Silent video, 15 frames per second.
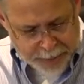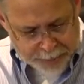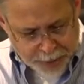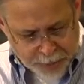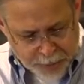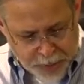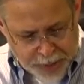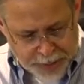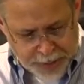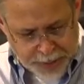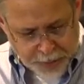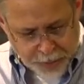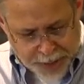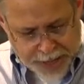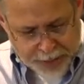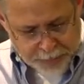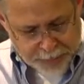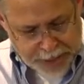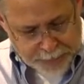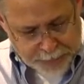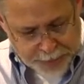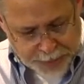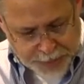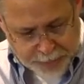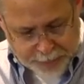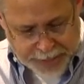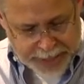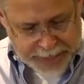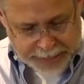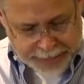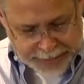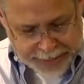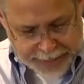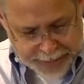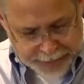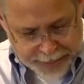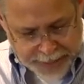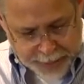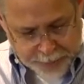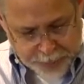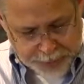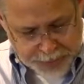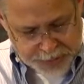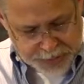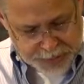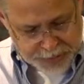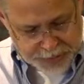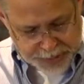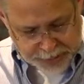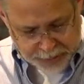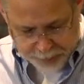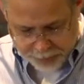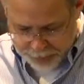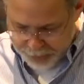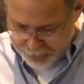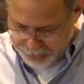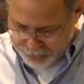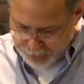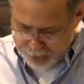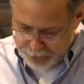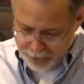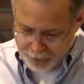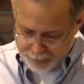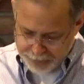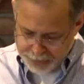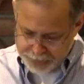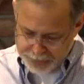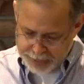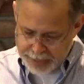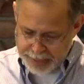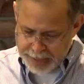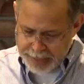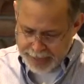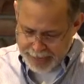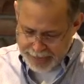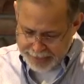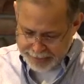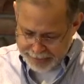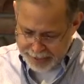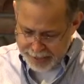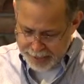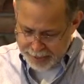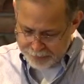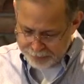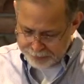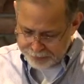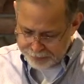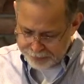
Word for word: But when the grain ripens, immediately he puts in the sickle because the harvest has come.